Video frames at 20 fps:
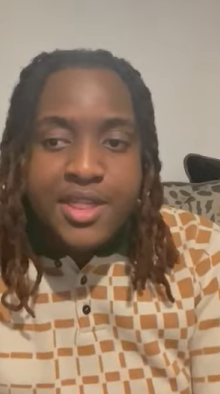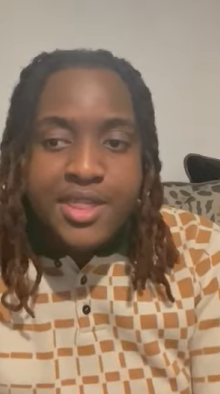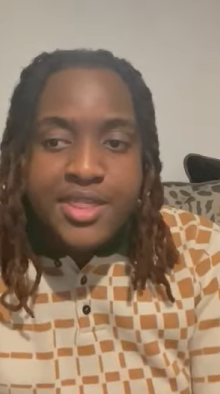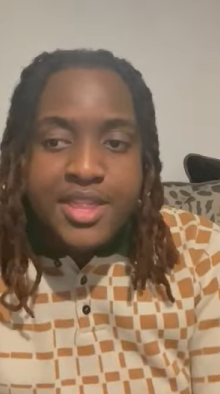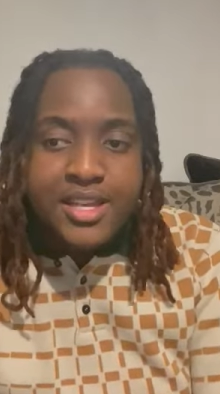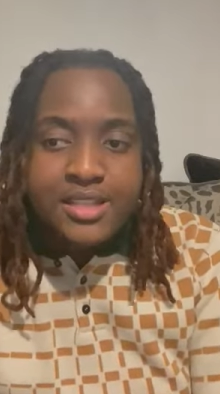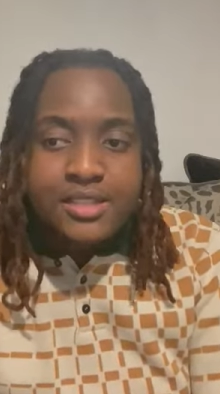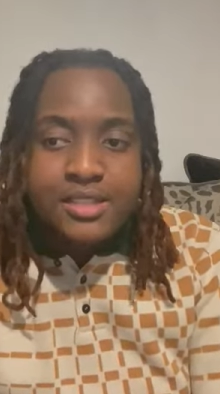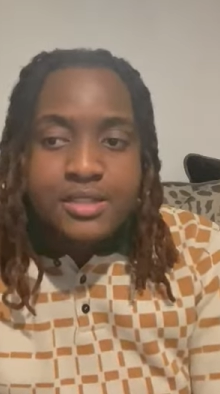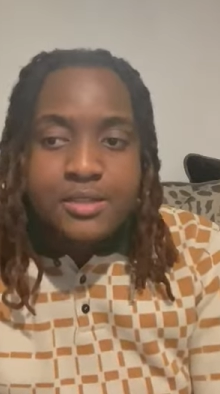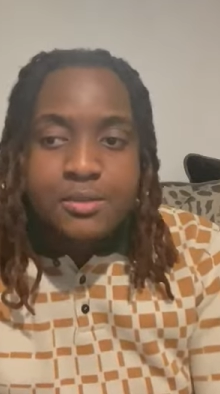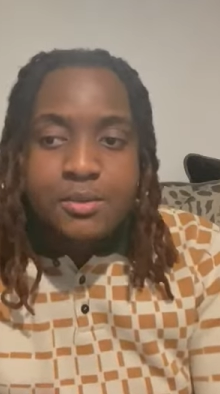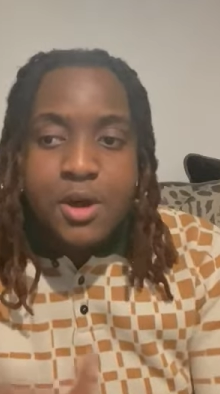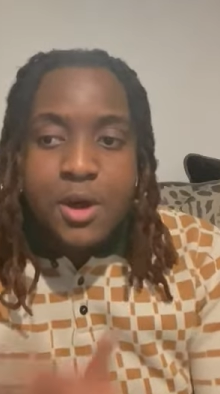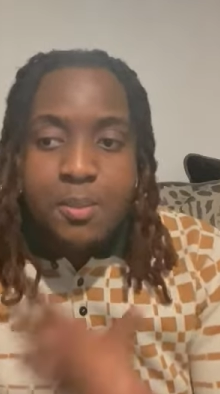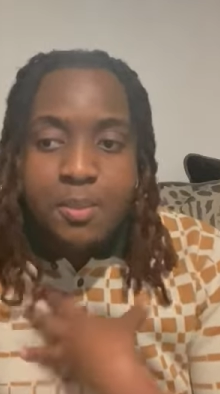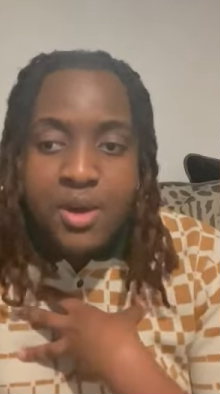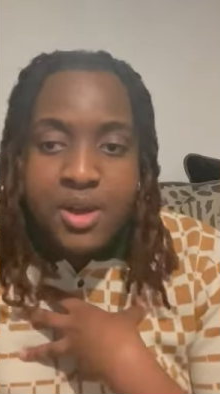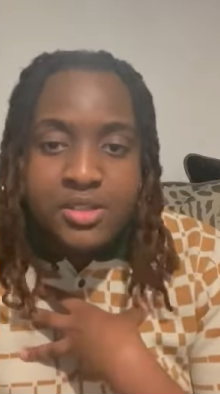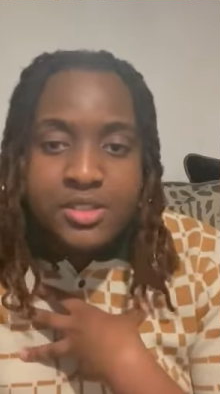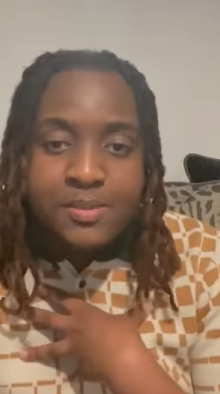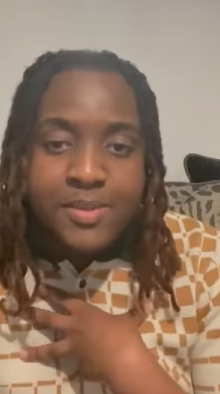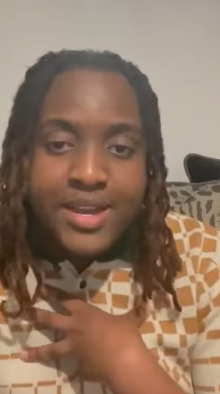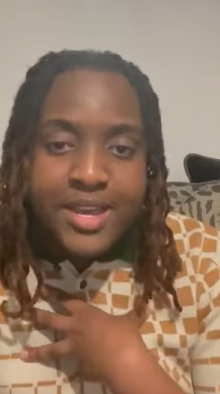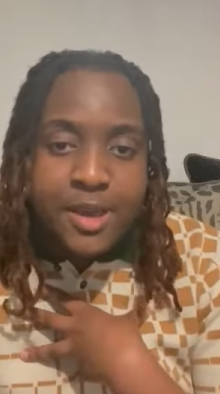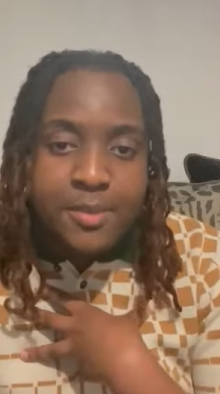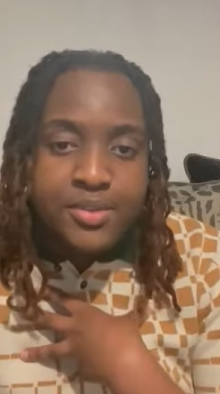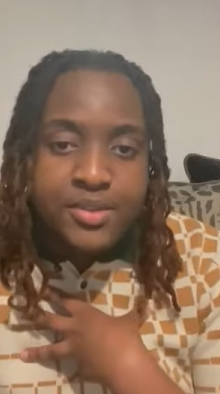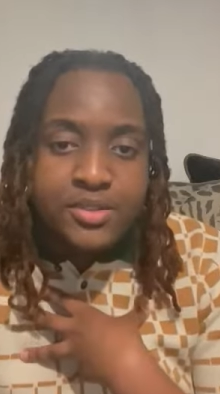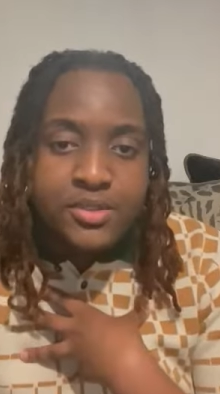that's a part of my
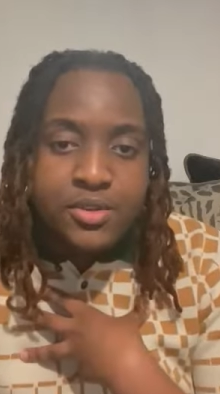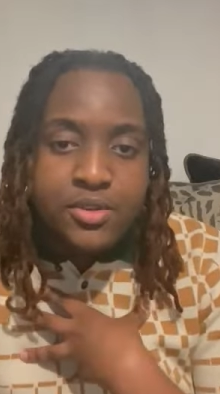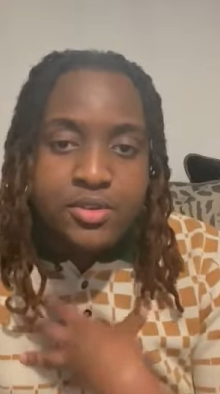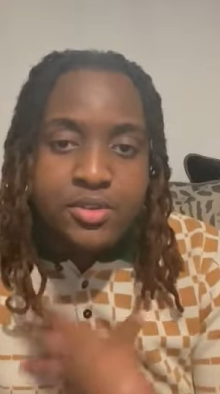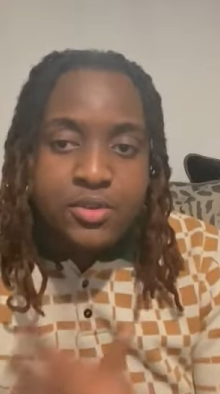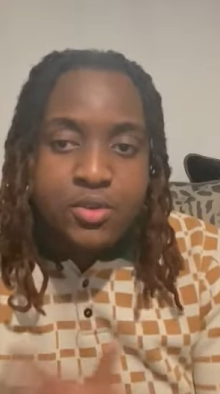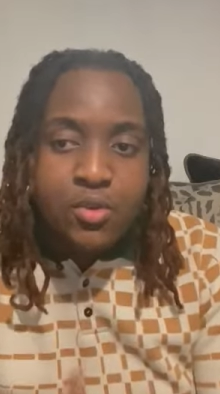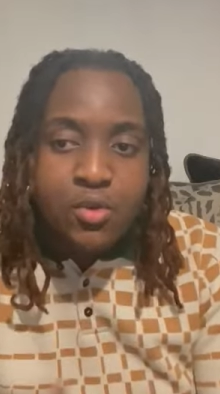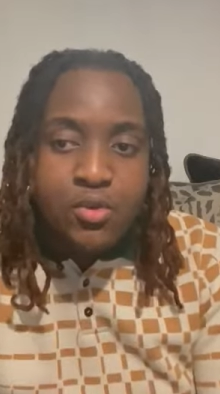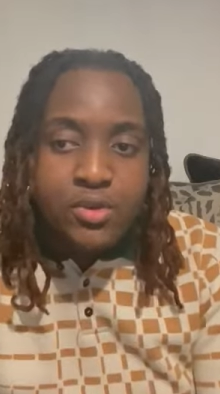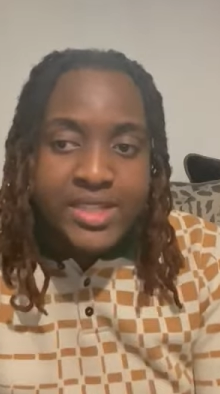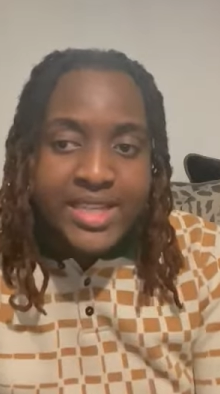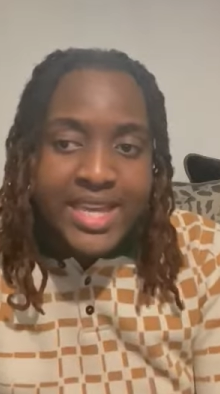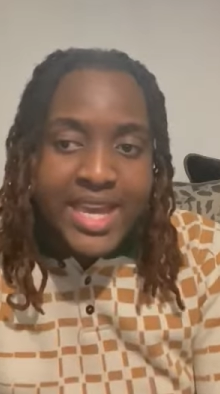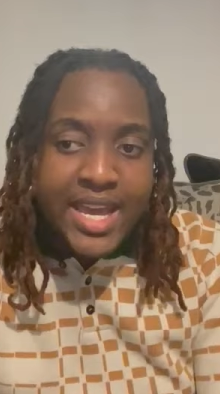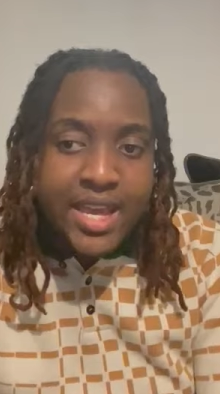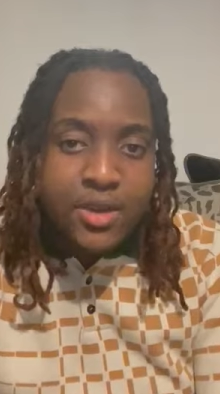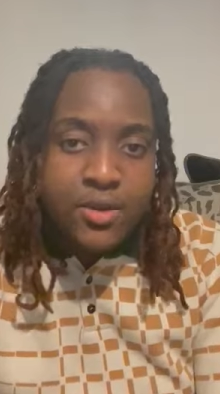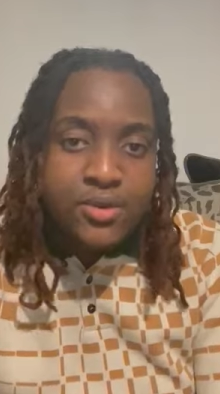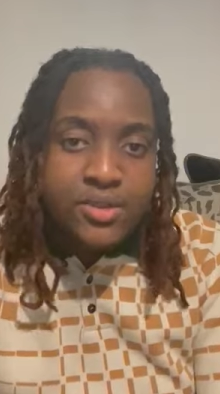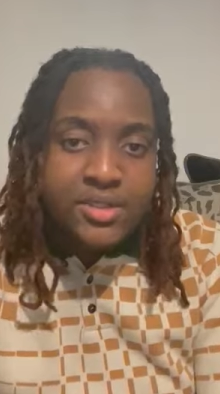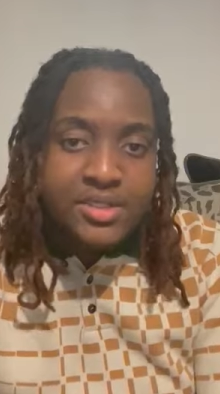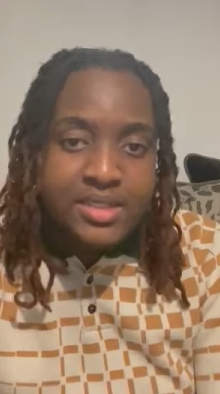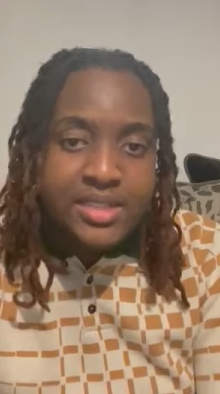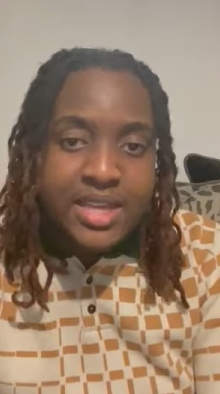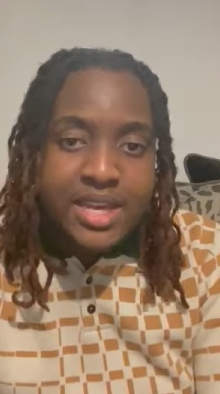episode called Chaos